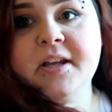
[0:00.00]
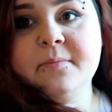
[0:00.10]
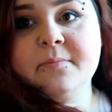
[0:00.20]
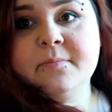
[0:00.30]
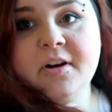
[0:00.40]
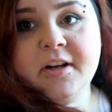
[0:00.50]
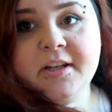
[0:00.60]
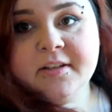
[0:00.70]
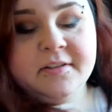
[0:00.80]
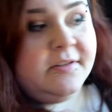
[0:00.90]
I'm sorry.
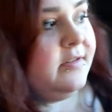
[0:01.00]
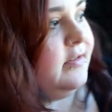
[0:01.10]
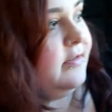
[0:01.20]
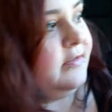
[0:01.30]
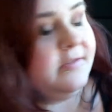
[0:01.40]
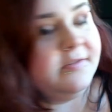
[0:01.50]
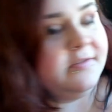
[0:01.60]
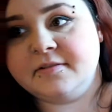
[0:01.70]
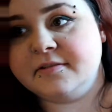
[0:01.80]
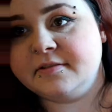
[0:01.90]

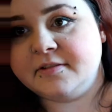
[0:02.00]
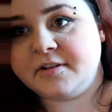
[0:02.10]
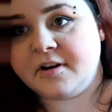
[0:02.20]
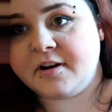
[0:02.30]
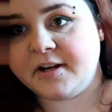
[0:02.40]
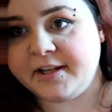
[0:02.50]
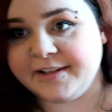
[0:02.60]
Sorry.